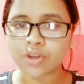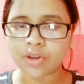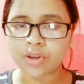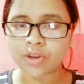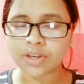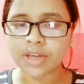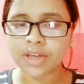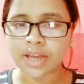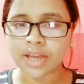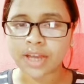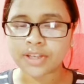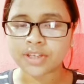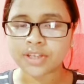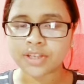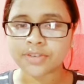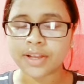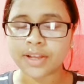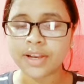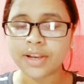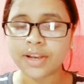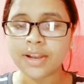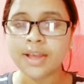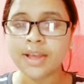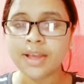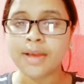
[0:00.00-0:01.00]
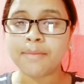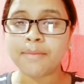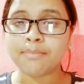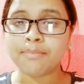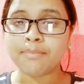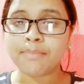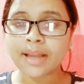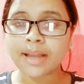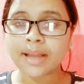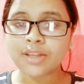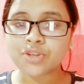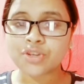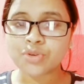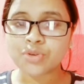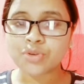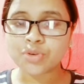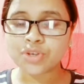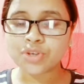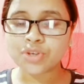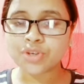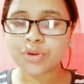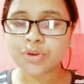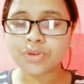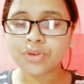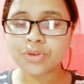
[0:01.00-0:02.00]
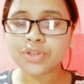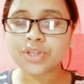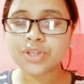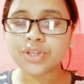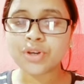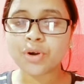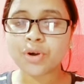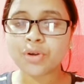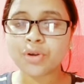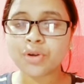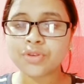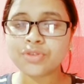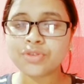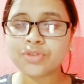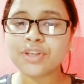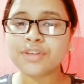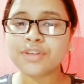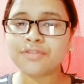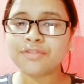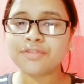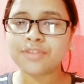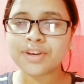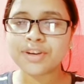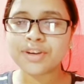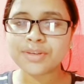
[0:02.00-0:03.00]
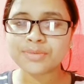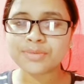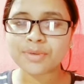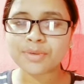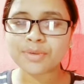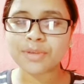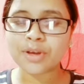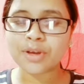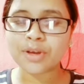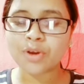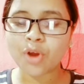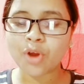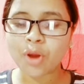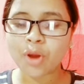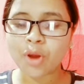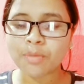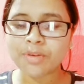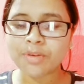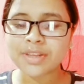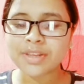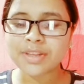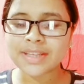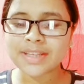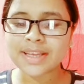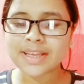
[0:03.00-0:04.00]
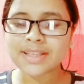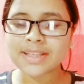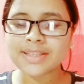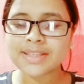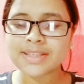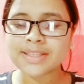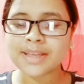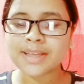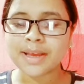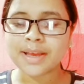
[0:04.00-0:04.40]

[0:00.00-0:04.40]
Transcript: non-natural. But sociology also differs from the common sense